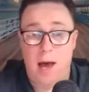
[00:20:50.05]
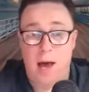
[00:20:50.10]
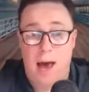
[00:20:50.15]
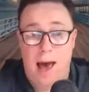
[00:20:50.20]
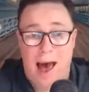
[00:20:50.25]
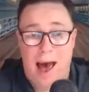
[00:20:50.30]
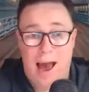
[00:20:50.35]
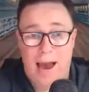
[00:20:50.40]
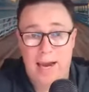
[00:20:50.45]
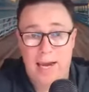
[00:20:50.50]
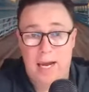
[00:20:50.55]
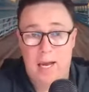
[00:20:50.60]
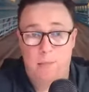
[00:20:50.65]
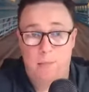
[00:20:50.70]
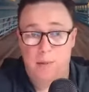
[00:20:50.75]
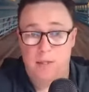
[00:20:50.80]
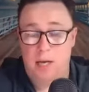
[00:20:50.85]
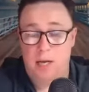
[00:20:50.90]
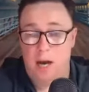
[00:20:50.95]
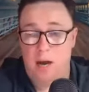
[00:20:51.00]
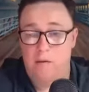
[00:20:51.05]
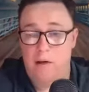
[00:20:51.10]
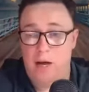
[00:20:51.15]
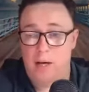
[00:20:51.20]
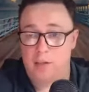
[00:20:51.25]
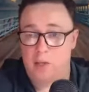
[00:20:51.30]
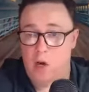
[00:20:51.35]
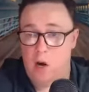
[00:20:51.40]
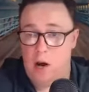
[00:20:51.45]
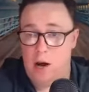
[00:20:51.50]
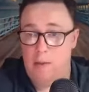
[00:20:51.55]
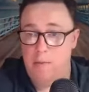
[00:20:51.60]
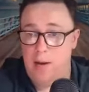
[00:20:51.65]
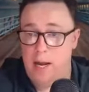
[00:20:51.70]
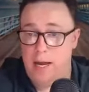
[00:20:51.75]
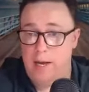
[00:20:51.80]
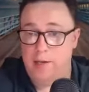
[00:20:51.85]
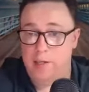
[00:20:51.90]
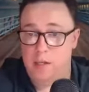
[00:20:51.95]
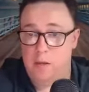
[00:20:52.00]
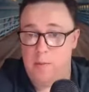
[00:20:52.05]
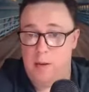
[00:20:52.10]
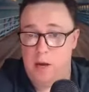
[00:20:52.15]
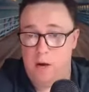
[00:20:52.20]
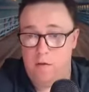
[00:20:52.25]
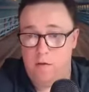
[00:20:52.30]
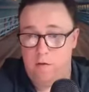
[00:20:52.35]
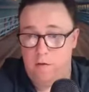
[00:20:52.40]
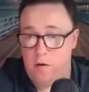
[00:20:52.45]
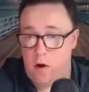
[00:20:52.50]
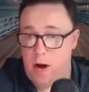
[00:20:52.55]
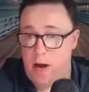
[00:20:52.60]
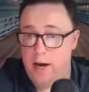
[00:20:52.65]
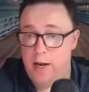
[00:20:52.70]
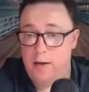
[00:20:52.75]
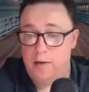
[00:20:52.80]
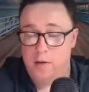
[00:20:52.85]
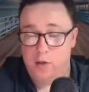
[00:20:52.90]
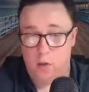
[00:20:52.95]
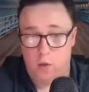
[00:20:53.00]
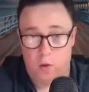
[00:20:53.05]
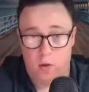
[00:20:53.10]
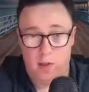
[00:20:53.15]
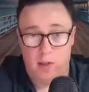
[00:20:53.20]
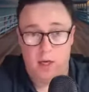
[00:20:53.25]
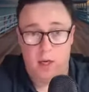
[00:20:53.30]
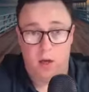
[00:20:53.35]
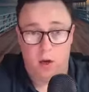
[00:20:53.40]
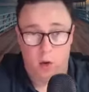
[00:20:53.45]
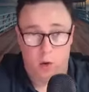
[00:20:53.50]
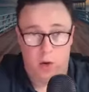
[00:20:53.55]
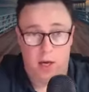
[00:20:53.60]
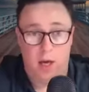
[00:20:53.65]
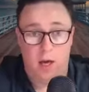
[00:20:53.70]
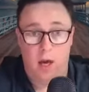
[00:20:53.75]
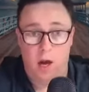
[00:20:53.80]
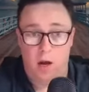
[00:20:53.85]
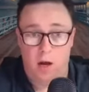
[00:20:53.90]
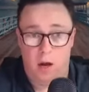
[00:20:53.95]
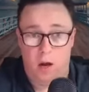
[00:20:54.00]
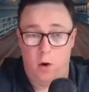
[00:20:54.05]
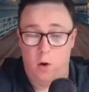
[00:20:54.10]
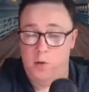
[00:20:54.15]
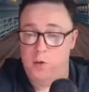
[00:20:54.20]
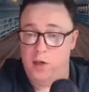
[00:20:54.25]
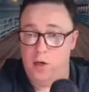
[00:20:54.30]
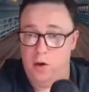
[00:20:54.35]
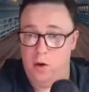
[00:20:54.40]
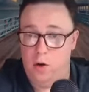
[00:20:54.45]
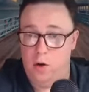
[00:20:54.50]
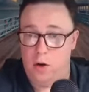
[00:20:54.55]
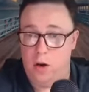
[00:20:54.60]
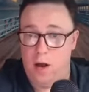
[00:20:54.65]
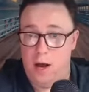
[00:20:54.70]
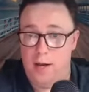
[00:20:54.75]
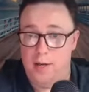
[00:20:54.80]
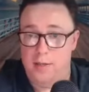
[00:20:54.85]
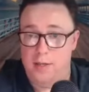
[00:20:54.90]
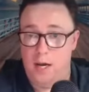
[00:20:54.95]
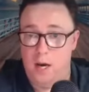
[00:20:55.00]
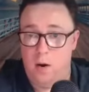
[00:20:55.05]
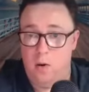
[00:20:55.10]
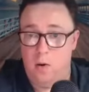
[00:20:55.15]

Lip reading: 80% of our time needs to be on finding, sourcing, looking, and closing new clientele.